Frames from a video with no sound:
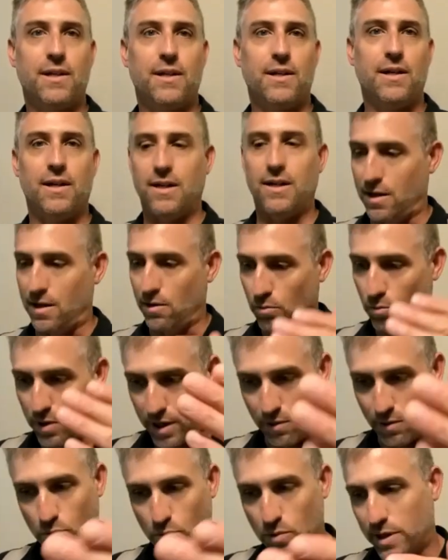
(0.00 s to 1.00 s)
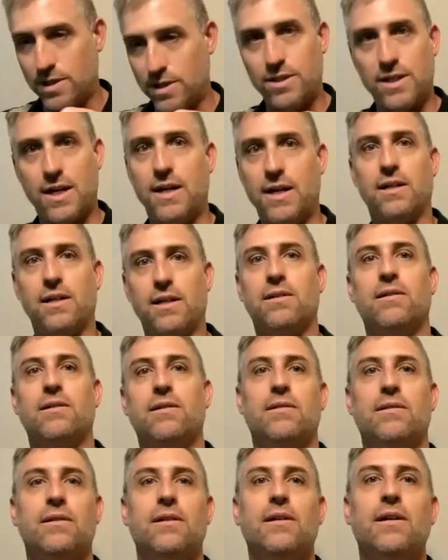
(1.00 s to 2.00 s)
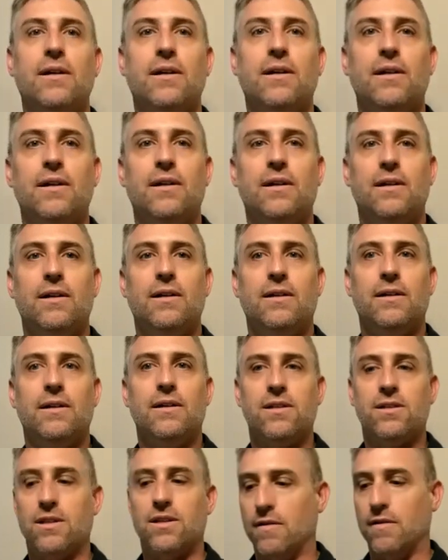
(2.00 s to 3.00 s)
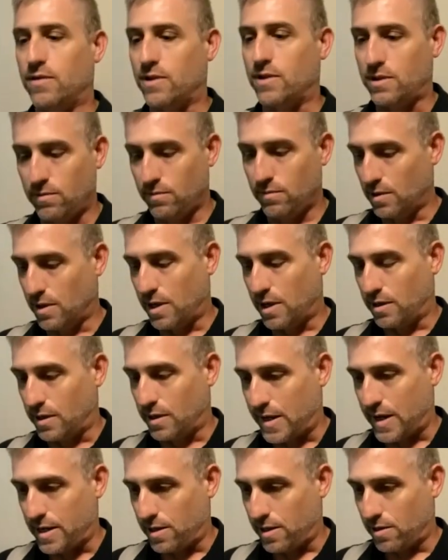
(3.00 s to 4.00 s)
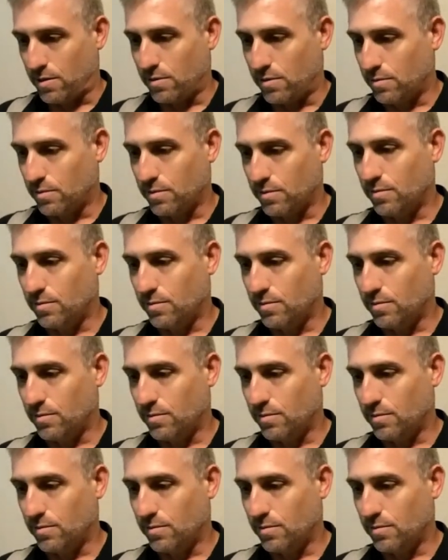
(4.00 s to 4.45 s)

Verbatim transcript: in a one-on-one setting instead of online. You know,